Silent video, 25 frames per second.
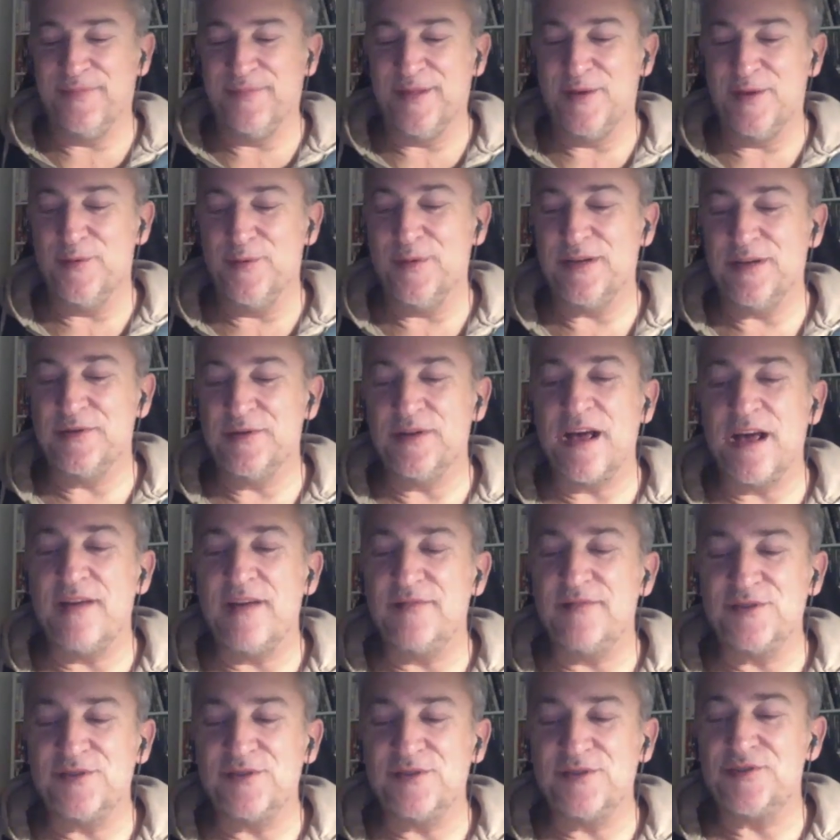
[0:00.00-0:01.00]
we don't have
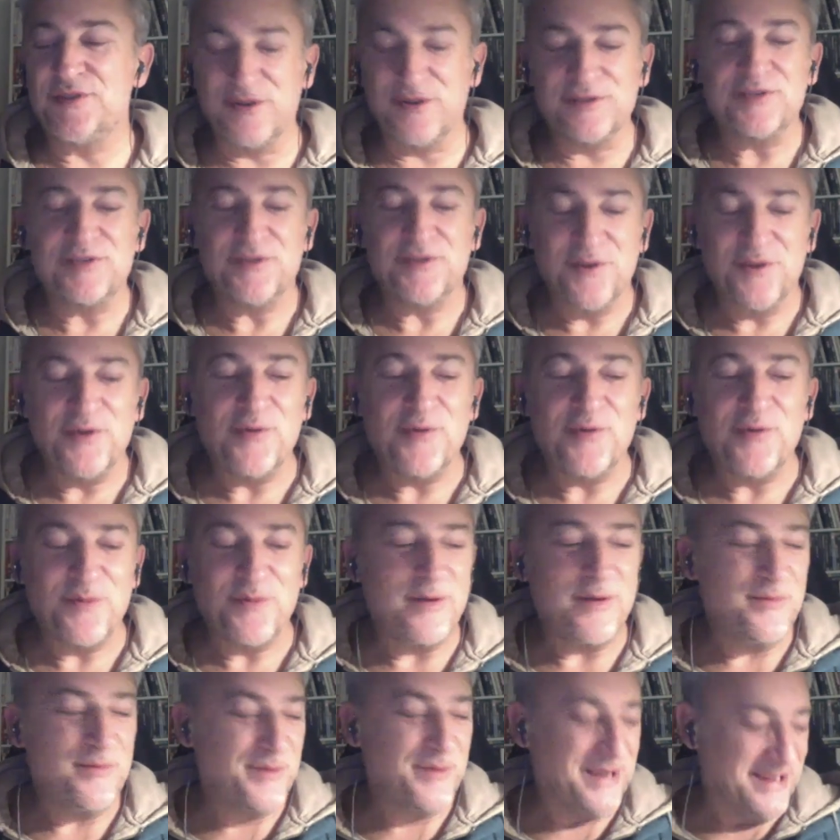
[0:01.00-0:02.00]
the choice,
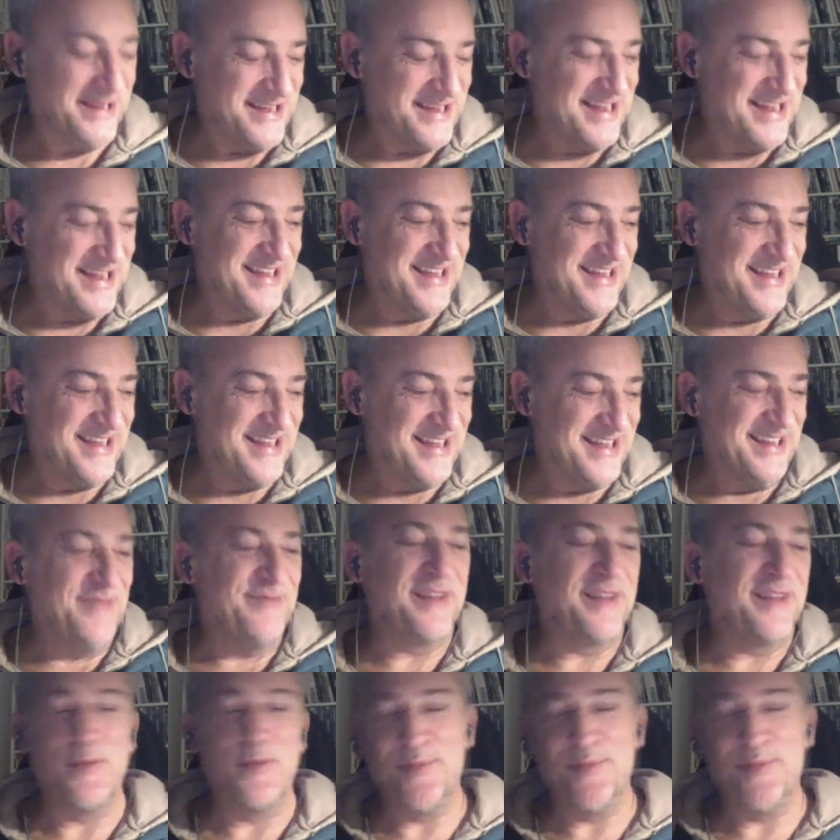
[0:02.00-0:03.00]
we in
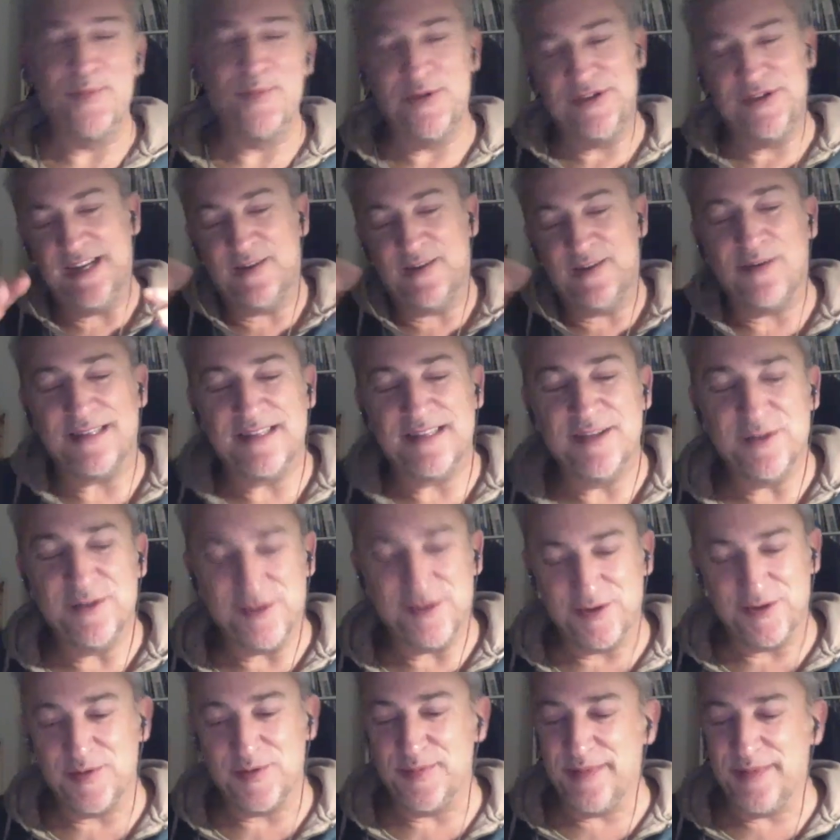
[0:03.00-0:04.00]
fact the budget was
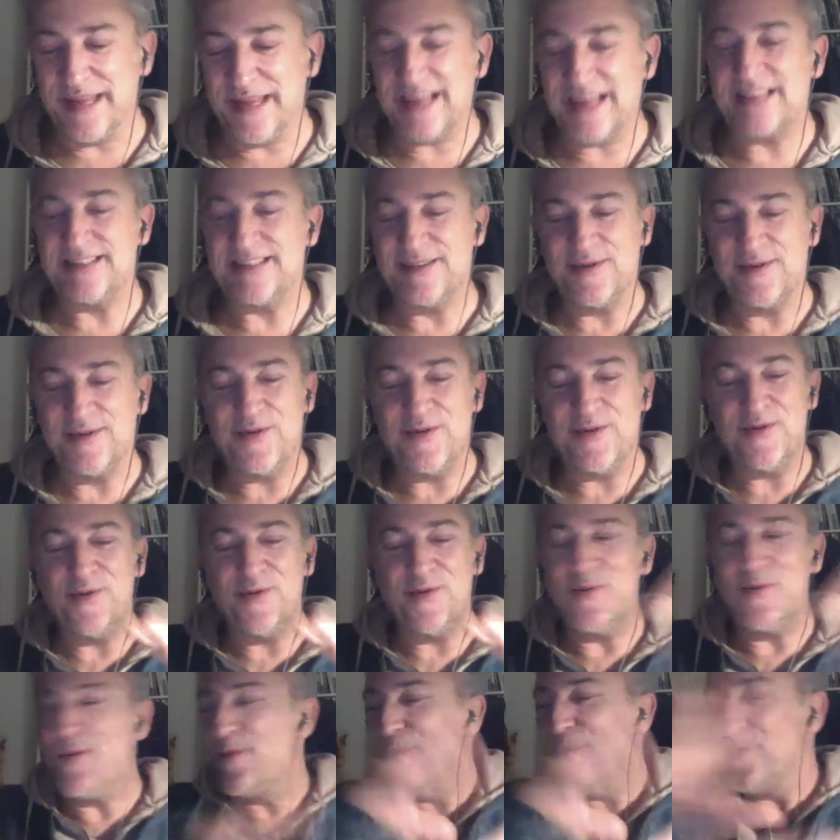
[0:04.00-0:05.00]
not so big,
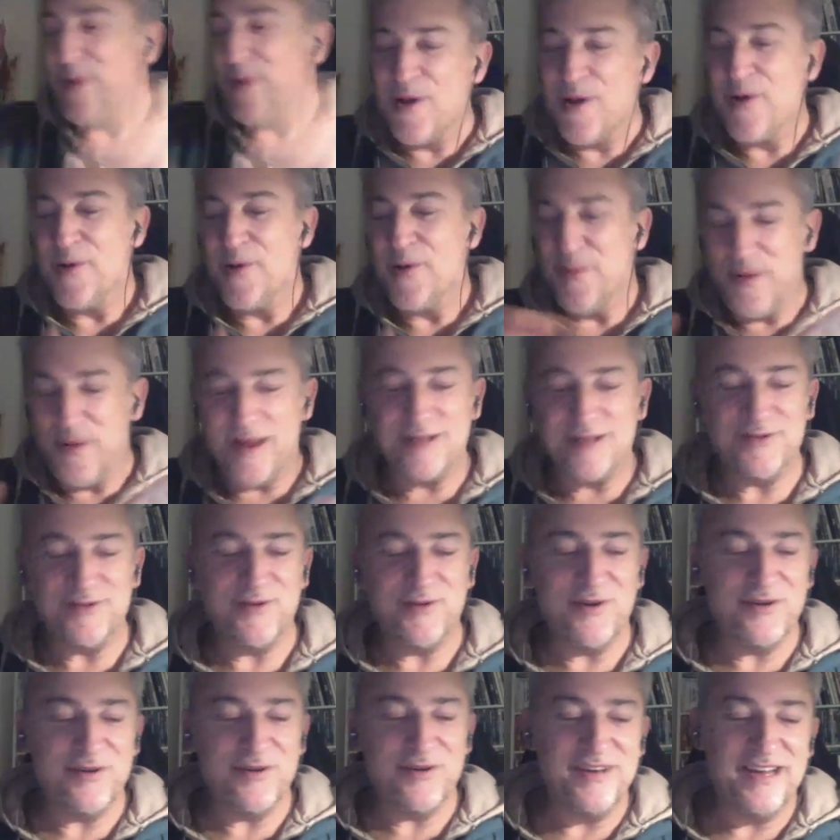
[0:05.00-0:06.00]
so we had to
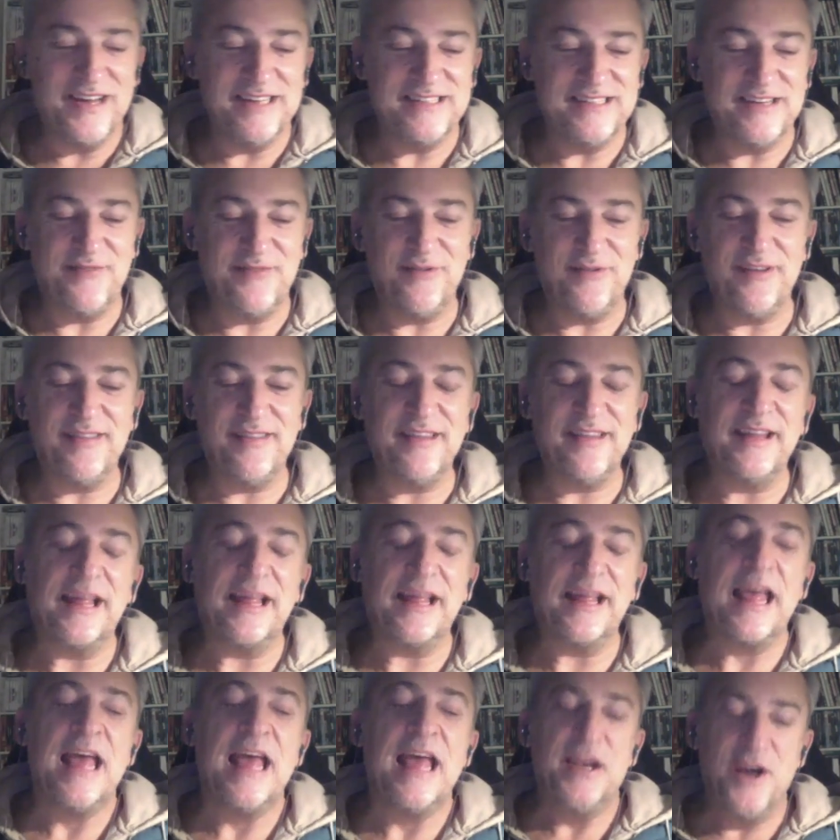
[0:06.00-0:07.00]
organize everything.
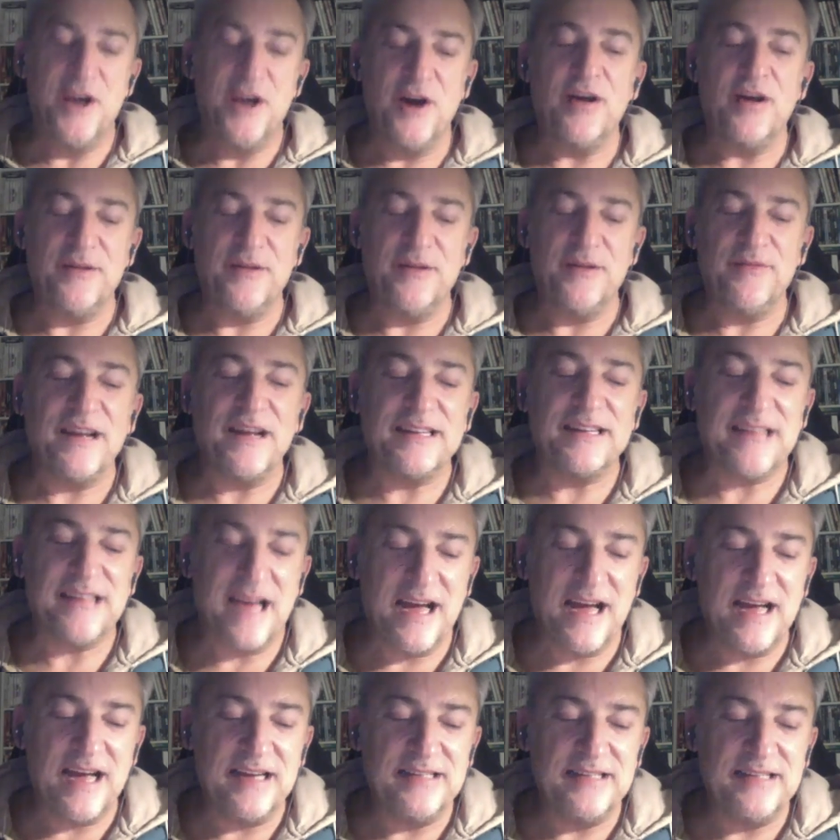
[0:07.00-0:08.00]
No, in fact
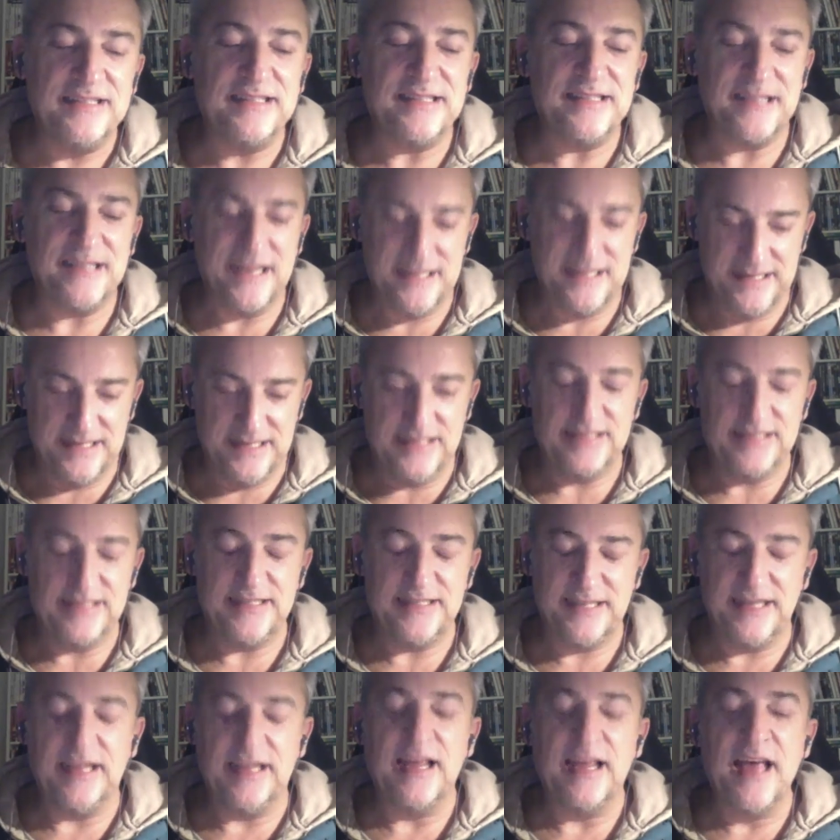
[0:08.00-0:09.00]
I decided
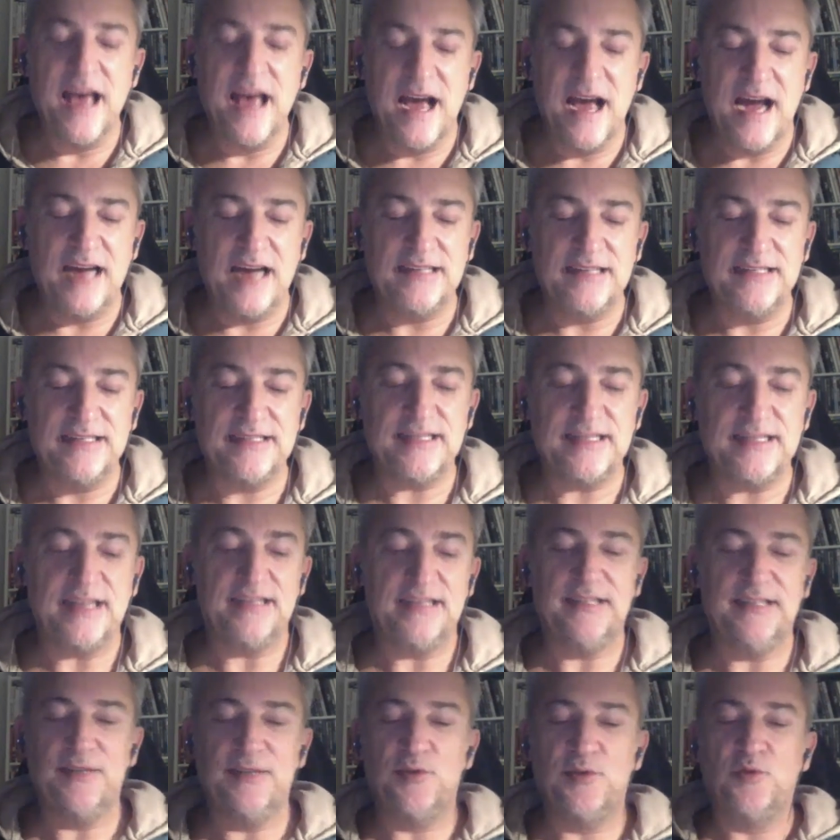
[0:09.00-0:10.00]

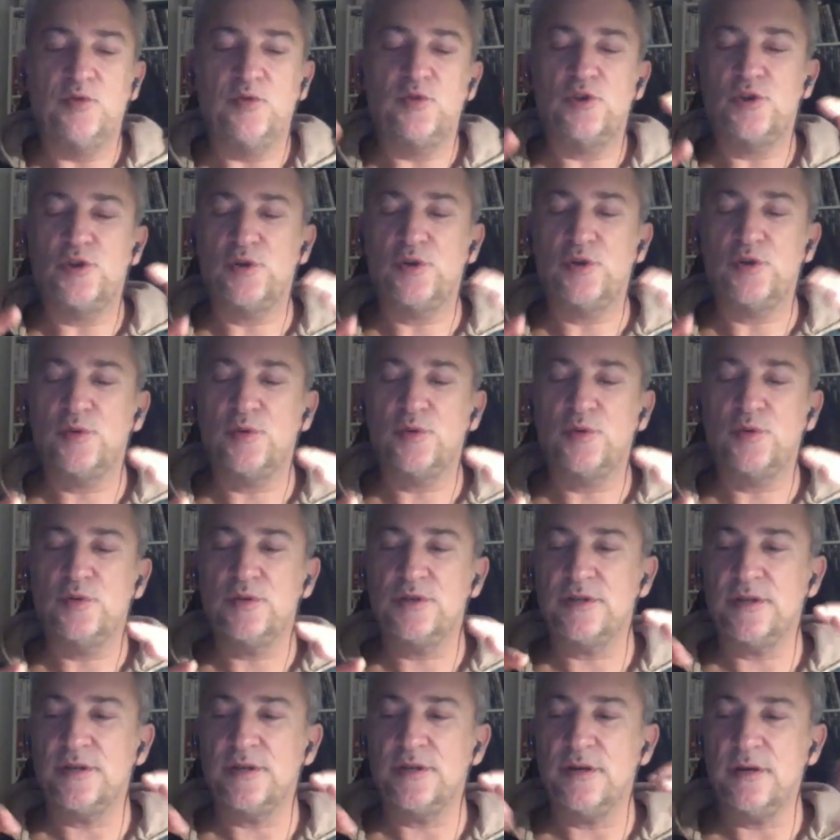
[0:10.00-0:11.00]
to shoot
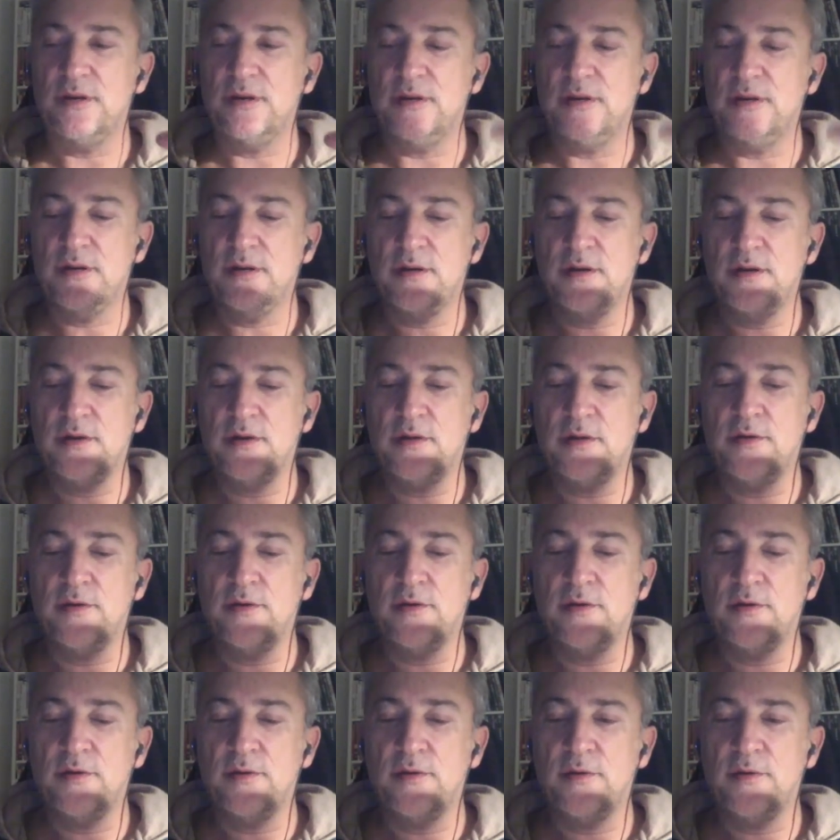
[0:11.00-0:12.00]

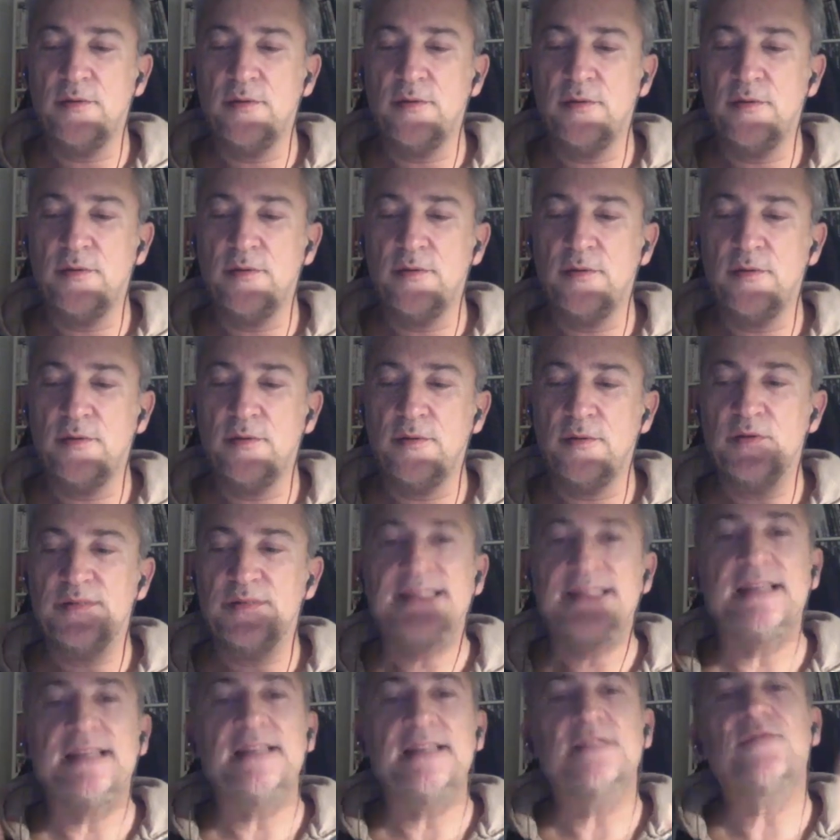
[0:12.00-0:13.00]
the
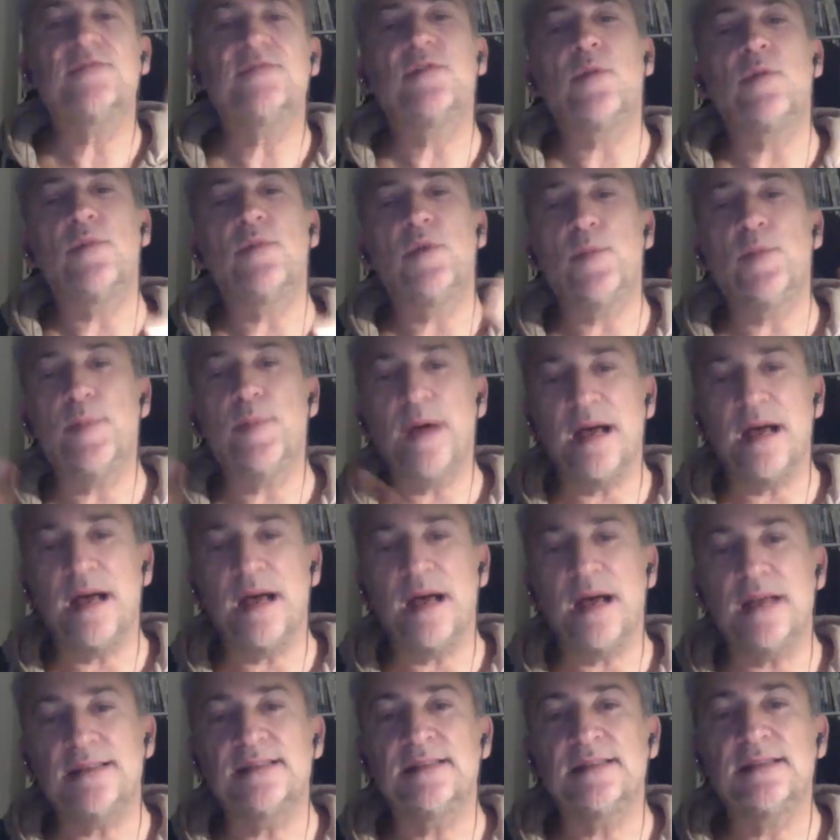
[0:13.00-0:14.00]
scene from the
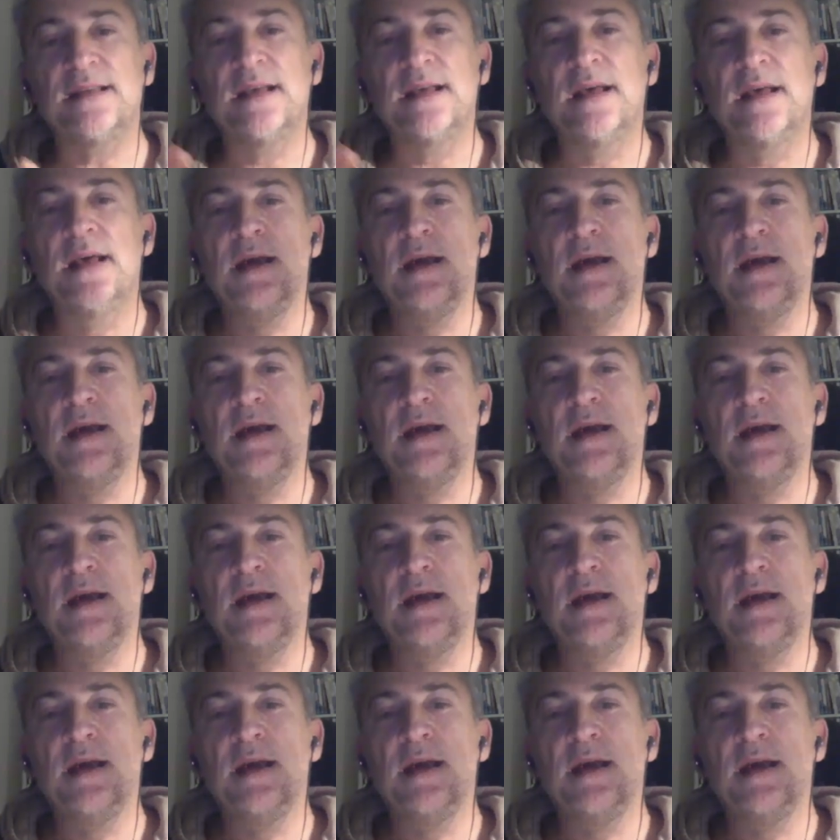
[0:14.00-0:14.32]
past